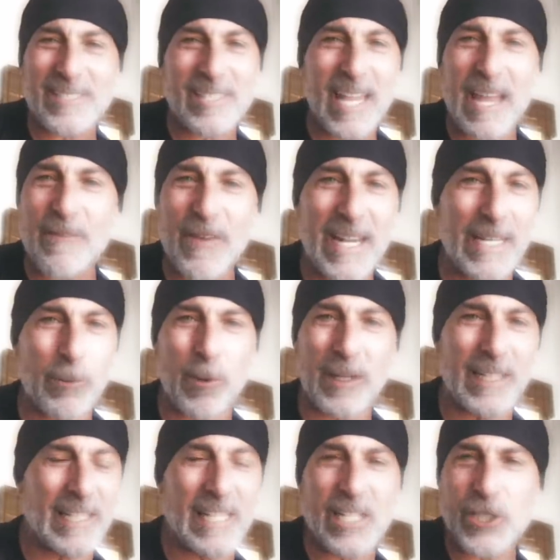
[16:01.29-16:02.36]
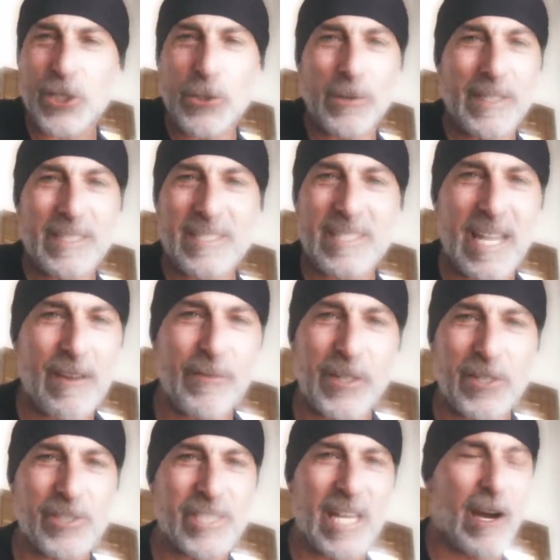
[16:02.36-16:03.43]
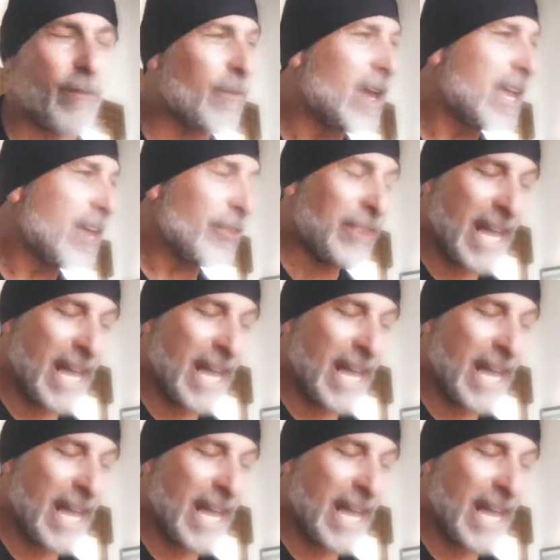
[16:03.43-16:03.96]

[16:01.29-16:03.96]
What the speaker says: save anyone unless you can save yourself.